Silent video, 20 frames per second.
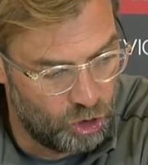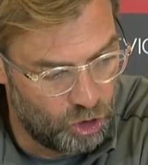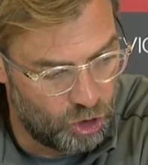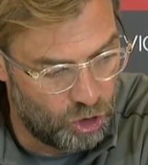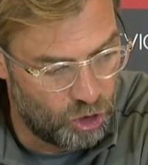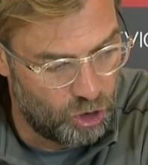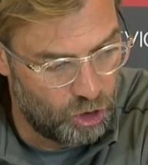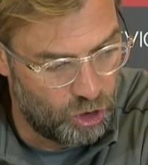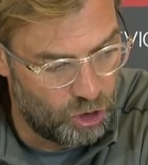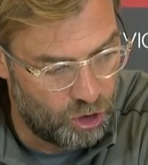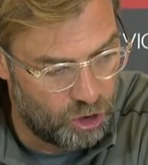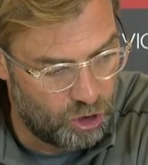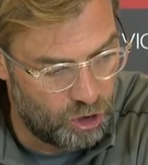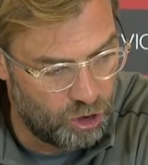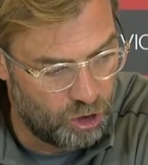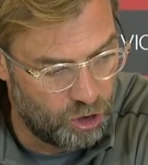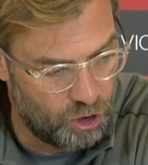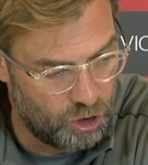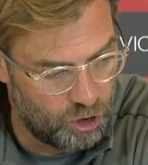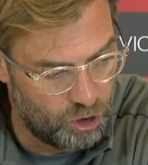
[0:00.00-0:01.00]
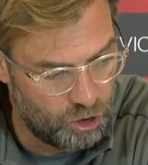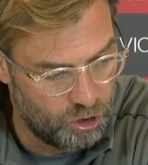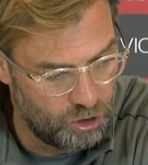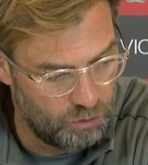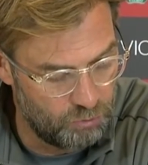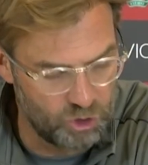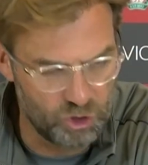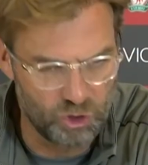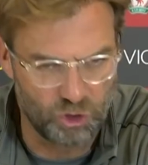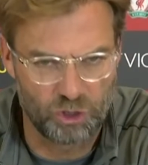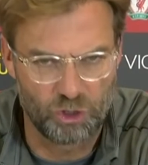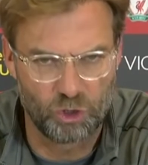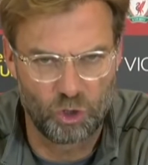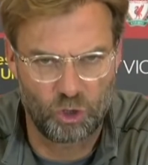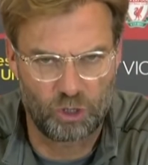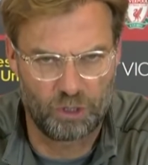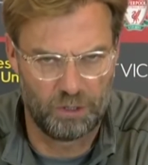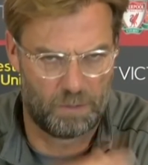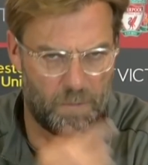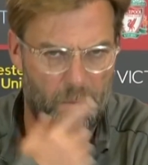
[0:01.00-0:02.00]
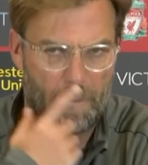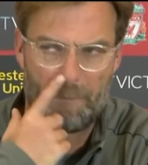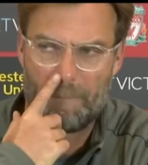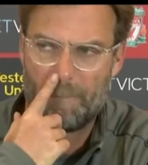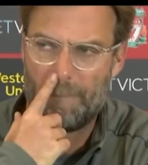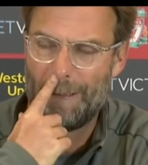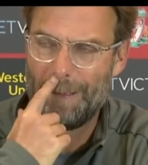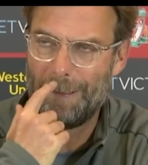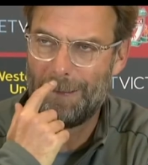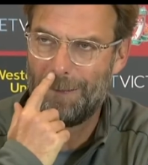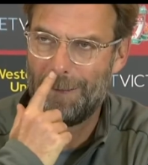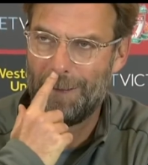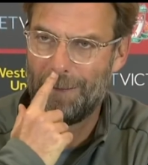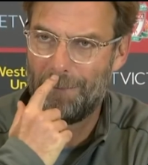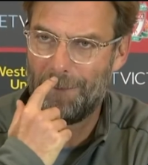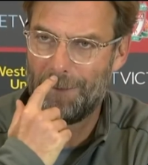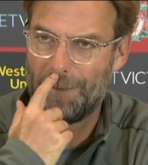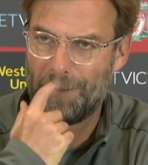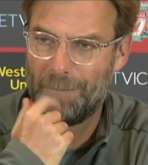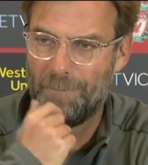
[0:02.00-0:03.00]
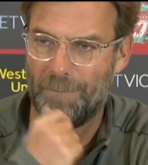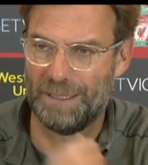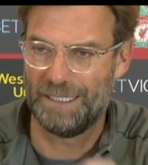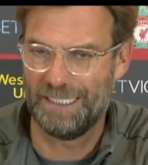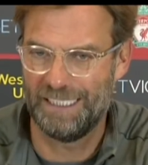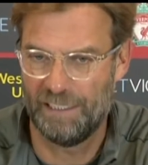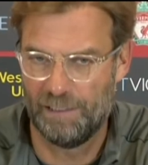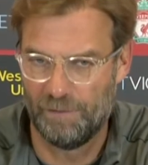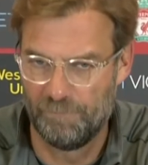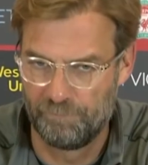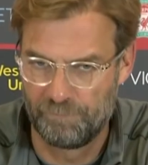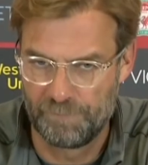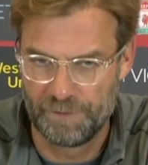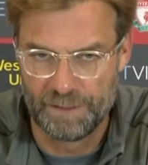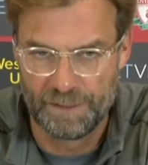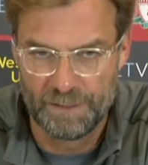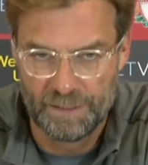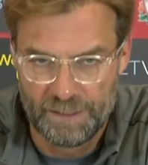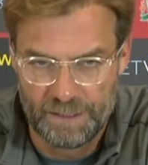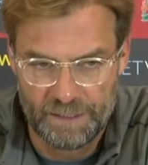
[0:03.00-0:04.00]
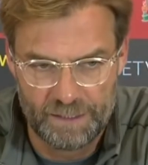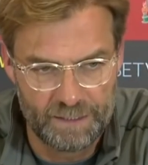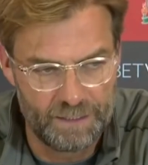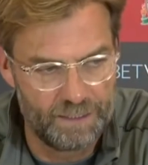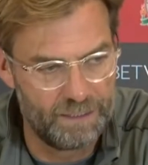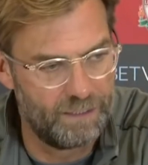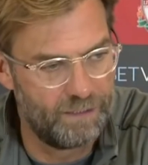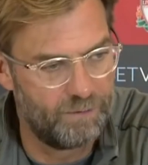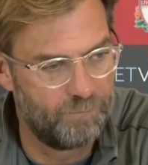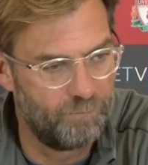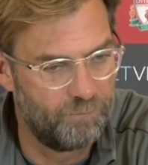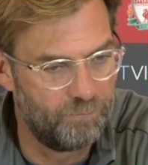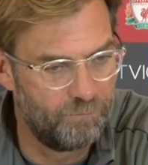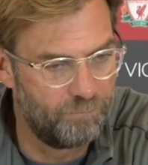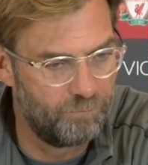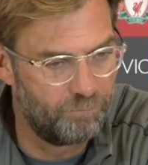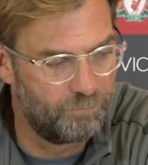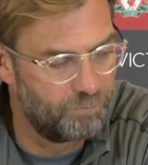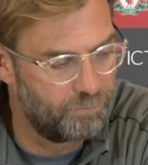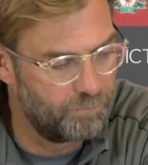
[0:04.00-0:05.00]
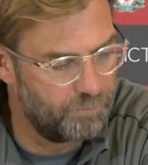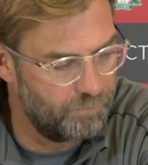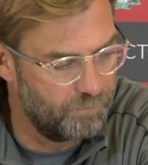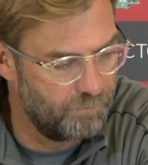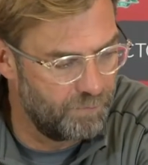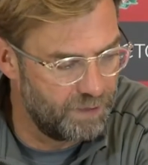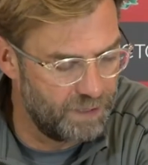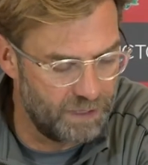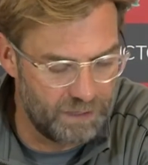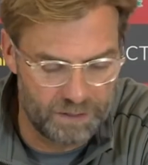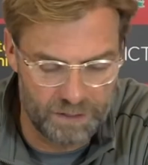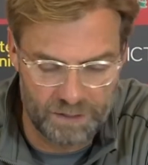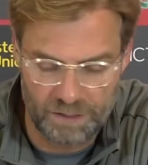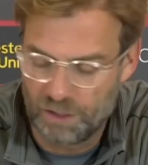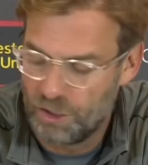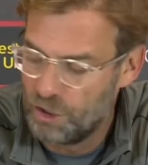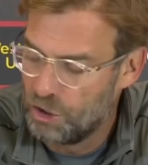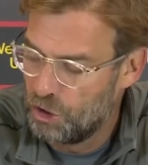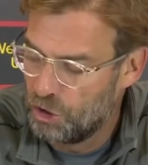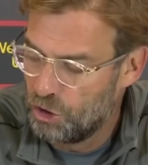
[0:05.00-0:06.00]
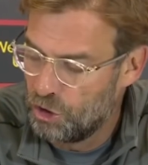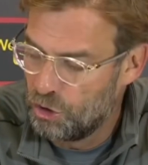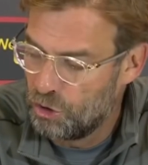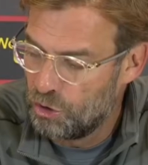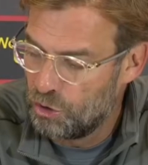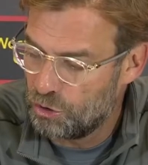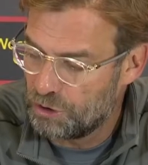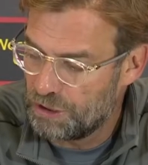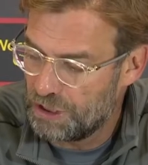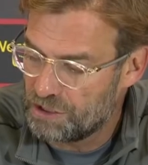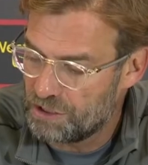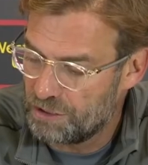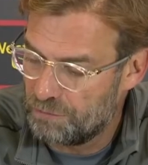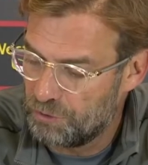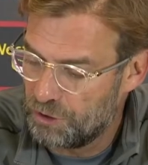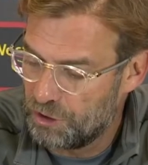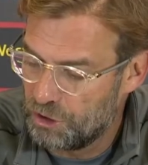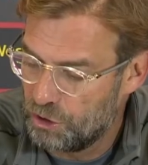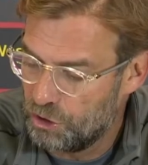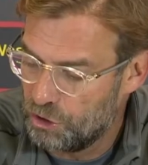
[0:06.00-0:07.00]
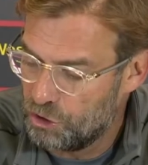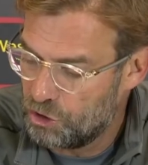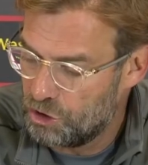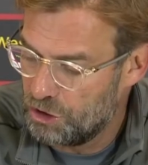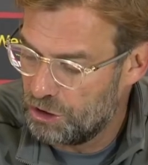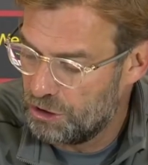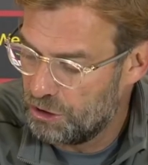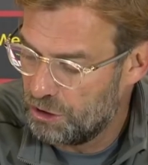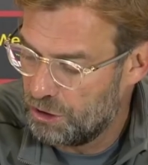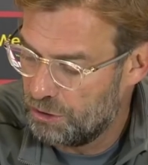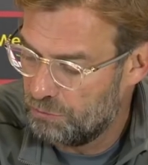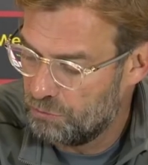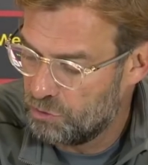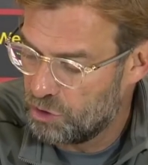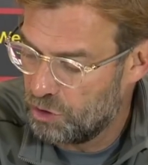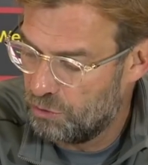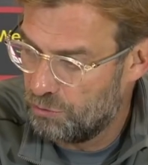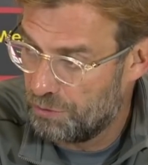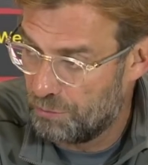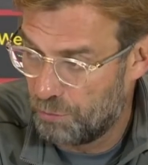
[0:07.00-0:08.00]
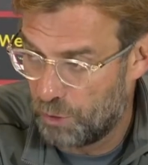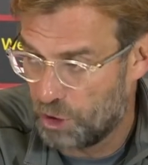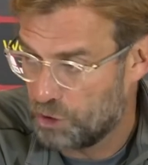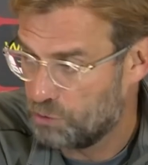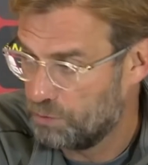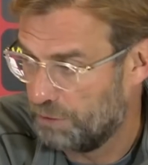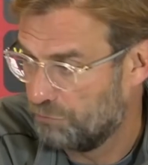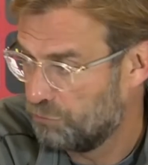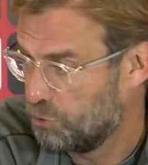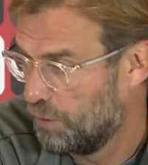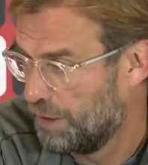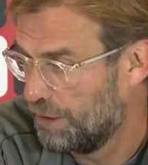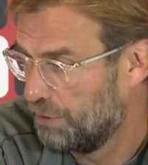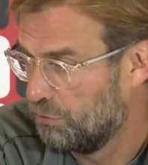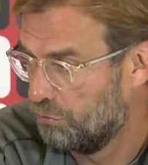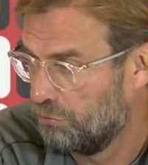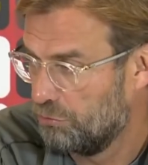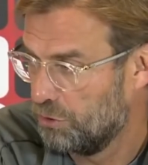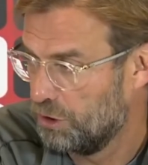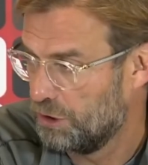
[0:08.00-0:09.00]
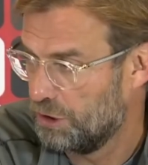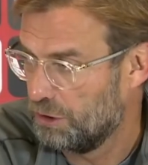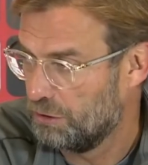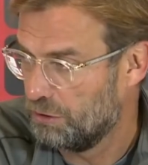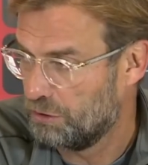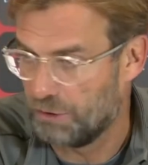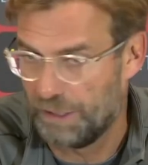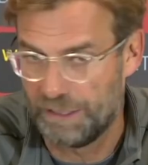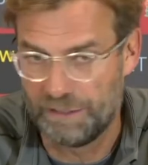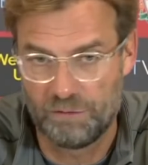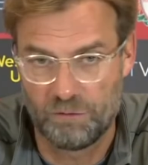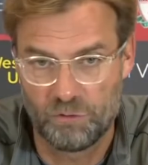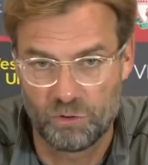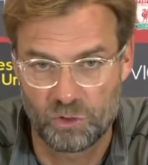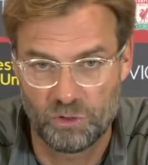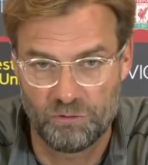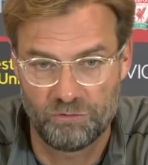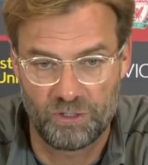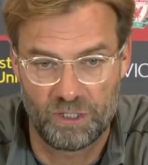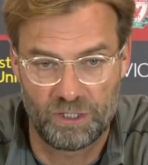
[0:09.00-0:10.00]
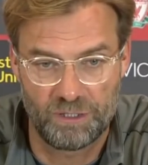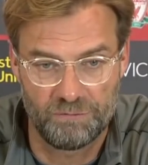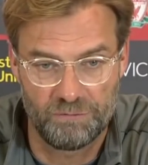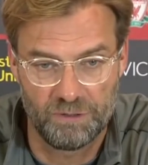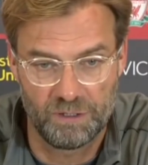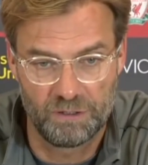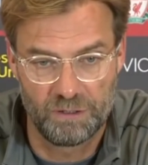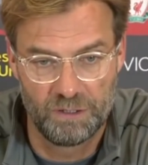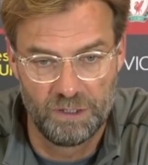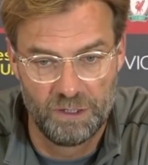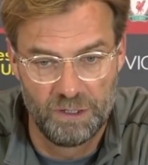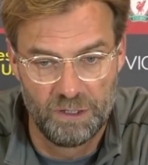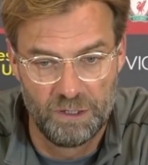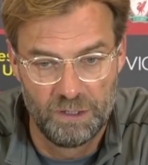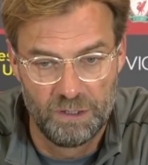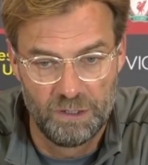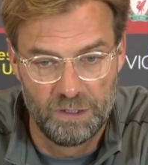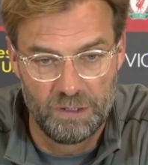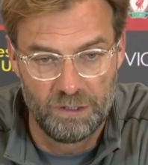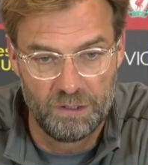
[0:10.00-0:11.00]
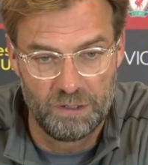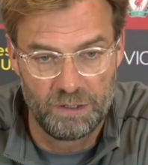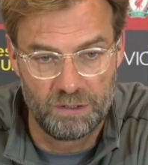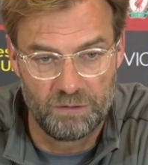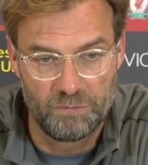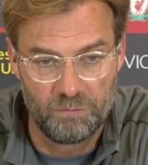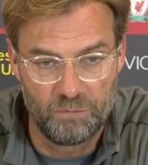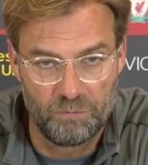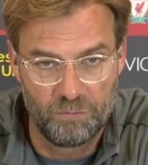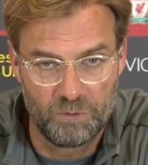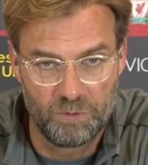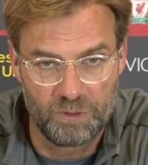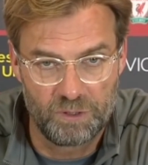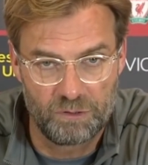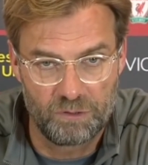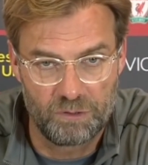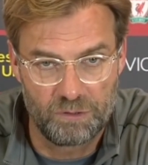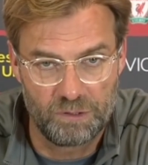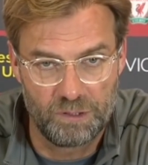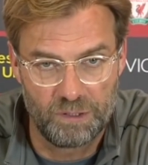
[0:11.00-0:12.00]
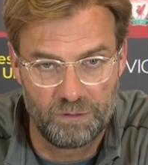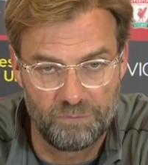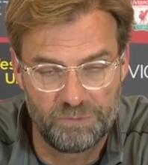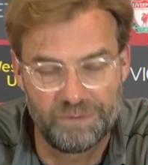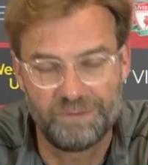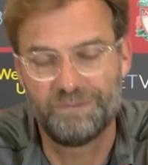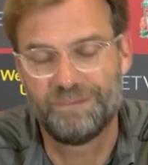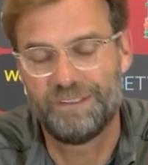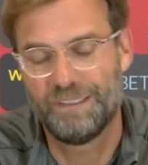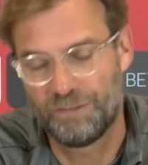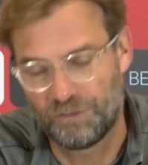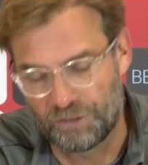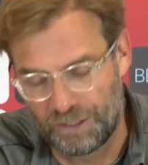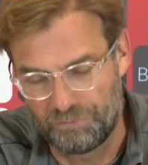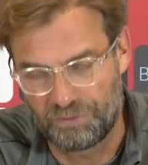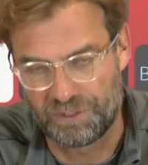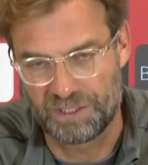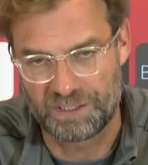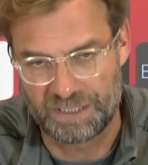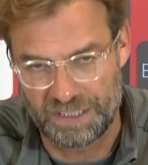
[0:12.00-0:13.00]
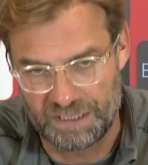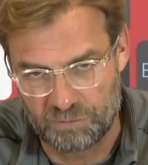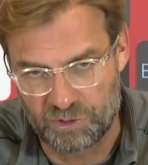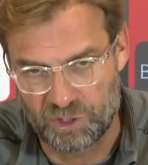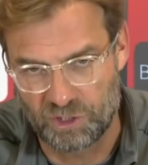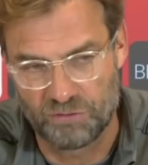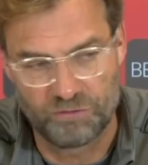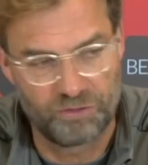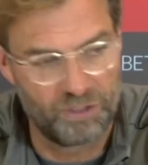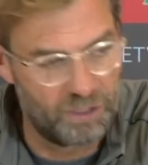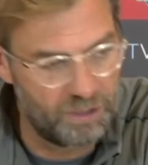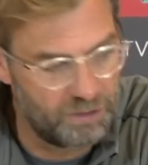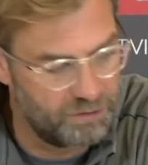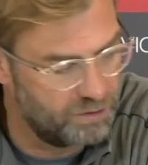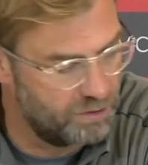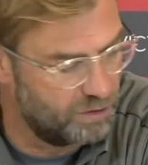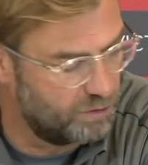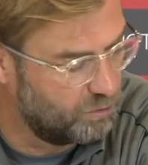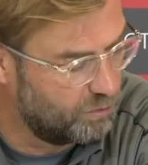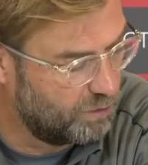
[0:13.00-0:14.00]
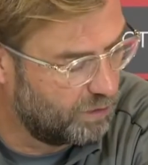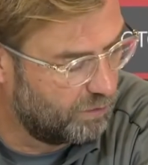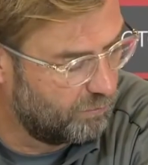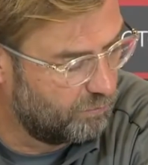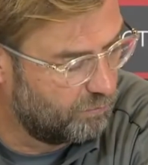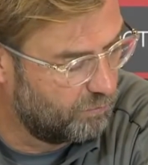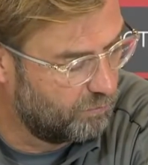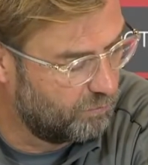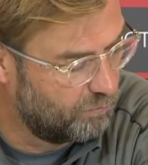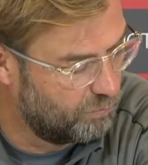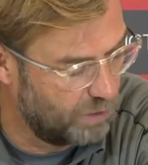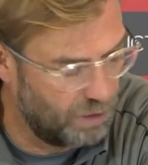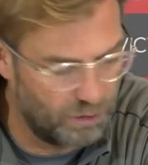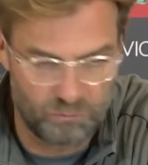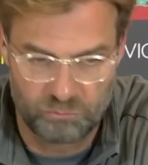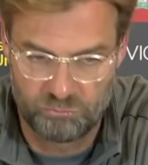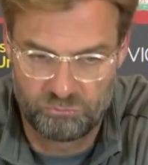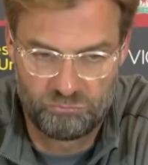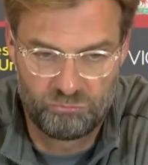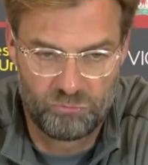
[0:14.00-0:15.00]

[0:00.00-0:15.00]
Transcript: Uh, it was not a knock. Trent, Trent was a bit ill. Um, but that looked yesterday pretty good. And um, so with Welch, we have to wait. He didn't train so far. He will. Um, will um, he didn't train with the team so far. So, um, but